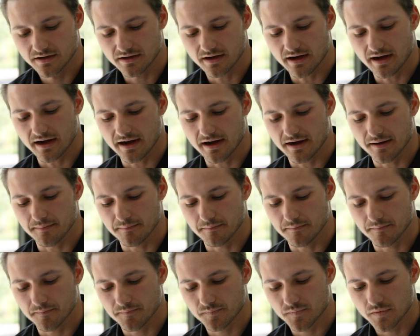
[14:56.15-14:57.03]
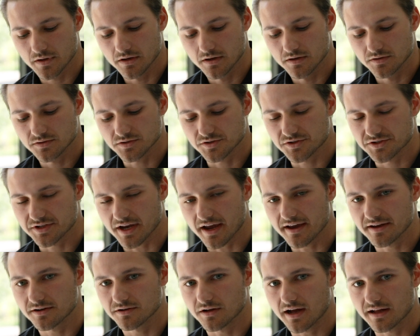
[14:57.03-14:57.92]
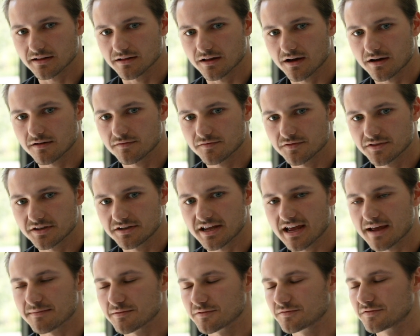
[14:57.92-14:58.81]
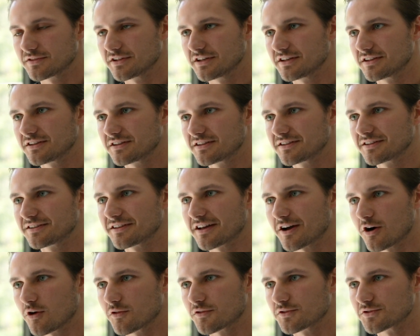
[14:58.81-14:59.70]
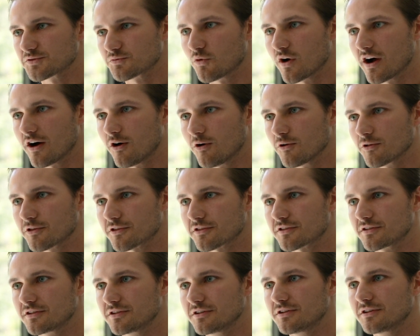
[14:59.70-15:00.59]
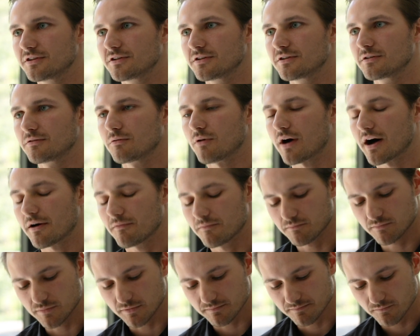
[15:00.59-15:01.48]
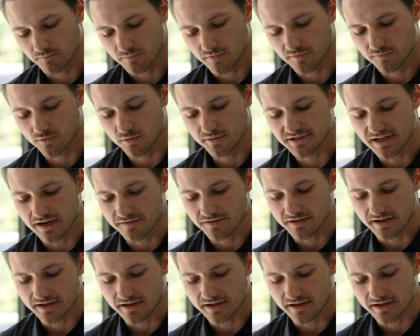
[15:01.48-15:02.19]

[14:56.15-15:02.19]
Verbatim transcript: Um, so title, I love the name of it, Health is Wealth before we dive